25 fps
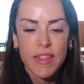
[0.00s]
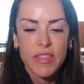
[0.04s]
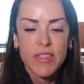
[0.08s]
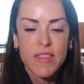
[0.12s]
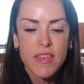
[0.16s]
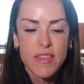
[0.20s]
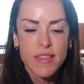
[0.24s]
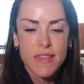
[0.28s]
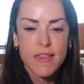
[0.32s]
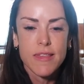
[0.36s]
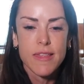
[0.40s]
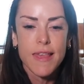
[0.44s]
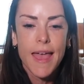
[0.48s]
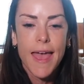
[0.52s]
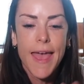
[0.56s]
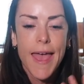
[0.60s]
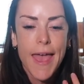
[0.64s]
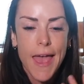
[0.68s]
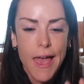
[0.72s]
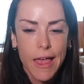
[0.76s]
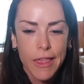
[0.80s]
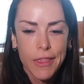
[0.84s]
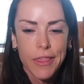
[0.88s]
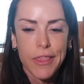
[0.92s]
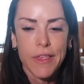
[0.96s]
And this is a
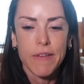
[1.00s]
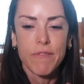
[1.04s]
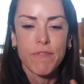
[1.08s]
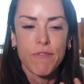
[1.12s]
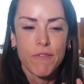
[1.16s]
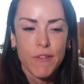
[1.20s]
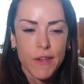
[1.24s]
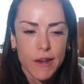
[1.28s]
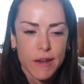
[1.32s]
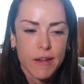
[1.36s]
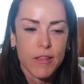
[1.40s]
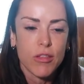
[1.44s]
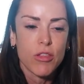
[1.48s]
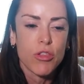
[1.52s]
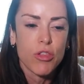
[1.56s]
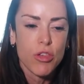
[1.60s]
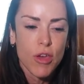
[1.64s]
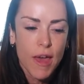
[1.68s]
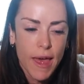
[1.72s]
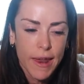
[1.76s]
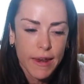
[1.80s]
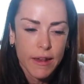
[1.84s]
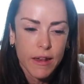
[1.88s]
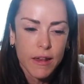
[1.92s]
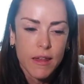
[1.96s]
health and fitness
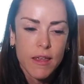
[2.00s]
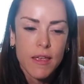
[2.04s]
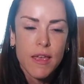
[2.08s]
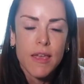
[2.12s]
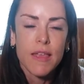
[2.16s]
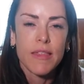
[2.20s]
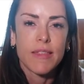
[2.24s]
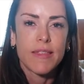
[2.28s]
channel.